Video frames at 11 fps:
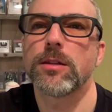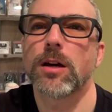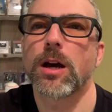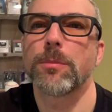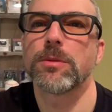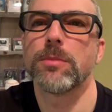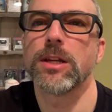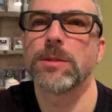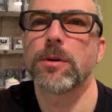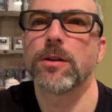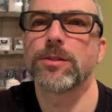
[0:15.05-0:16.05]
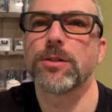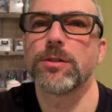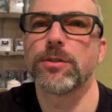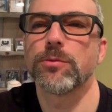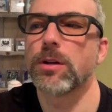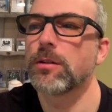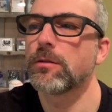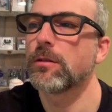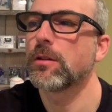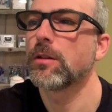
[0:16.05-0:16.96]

Topps Baseball Series 1.